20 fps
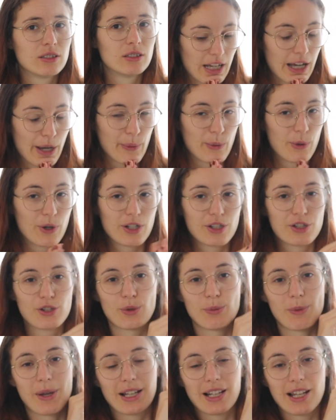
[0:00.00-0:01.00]
I wanted
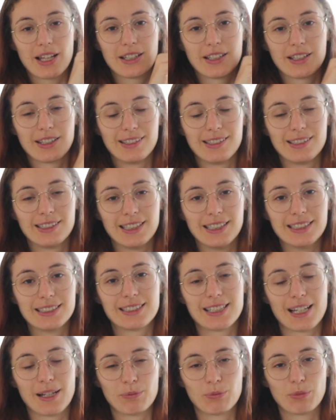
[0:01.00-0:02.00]
to make like a
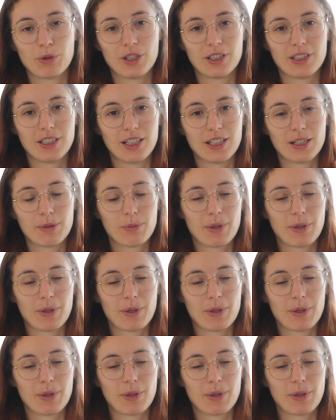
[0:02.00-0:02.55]
list and put it here,